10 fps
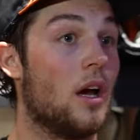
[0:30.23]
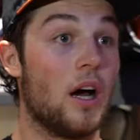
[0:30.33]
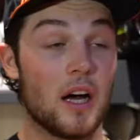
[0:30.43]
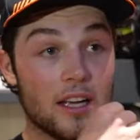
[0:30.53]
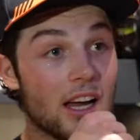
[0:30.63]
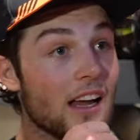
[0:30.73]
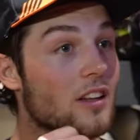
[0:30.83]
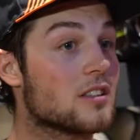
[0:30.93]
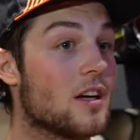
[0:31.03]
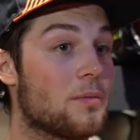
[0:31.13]
Yeah, I
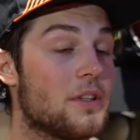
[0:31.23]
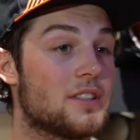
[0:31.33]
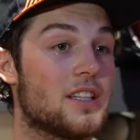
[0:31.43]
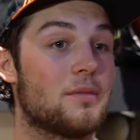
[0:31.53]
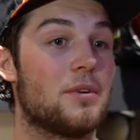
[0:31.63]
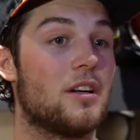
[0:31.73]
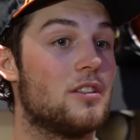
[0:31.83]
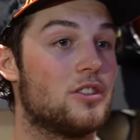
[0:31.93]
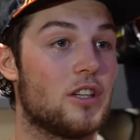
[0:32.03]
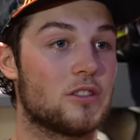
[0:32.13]
looked up in the second period,
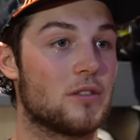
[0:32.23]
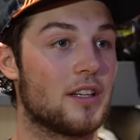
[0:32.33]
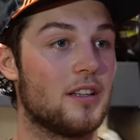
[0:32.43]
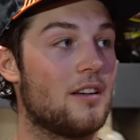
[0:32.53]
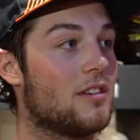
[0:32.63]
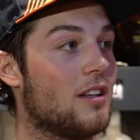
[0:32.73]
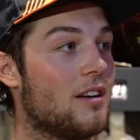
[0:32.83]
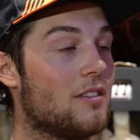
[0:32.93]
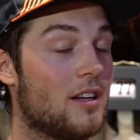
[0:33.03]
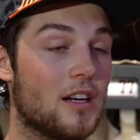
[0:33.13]
the shots were like
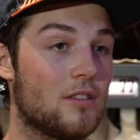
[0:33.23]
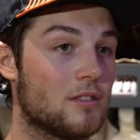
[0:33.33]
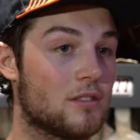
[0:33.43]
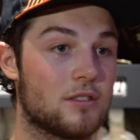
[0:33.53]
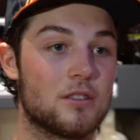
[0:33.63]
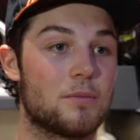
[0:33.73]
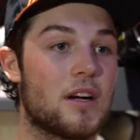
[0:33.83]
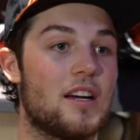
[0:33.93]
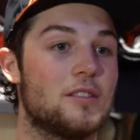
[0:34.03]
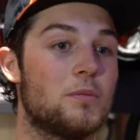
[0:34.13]
11-11, and I was
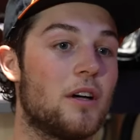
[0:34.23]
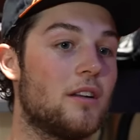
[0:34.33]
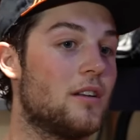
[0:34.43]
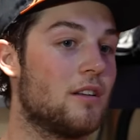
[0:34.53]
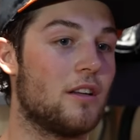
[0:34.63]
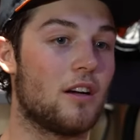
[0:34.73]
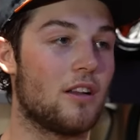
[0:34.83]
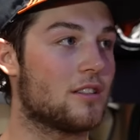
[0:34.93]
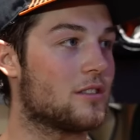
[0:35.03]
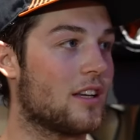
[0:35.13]
surprised, but, you know,
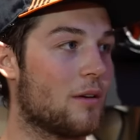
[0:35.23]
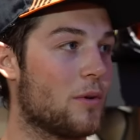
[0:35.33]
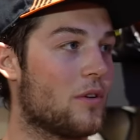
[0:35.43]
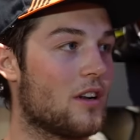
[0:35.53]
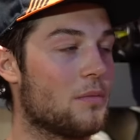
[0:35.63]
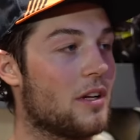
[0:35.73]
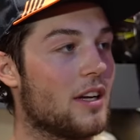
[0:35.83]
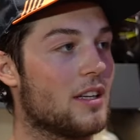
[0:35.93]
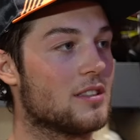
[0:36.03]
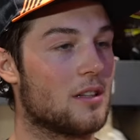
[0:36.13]
that's the game we wanted to play
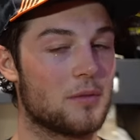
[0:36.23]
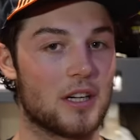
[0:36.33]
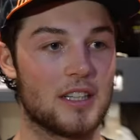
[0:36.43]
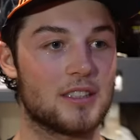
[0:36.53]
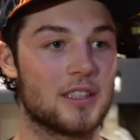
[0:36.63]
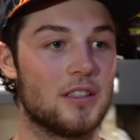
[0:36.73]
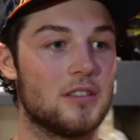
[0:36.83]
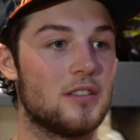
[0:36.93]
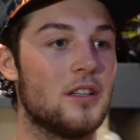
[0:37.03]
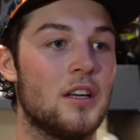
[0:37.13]
against them. They're high skilled,
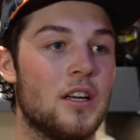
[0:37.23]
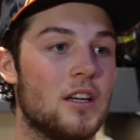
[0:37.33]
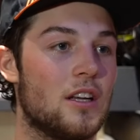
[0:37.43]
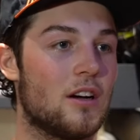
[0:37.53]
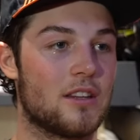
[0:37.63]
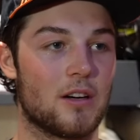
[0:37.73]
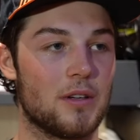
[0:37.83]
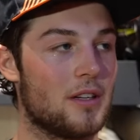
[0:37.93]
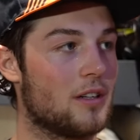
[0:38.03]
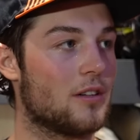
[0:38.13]
and, you know, I thought we
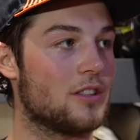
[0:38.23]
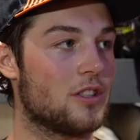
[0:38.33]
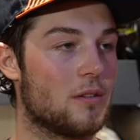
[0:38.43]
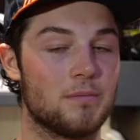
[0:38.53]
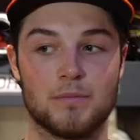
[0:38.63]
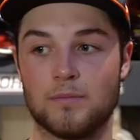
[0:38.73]
did a great job.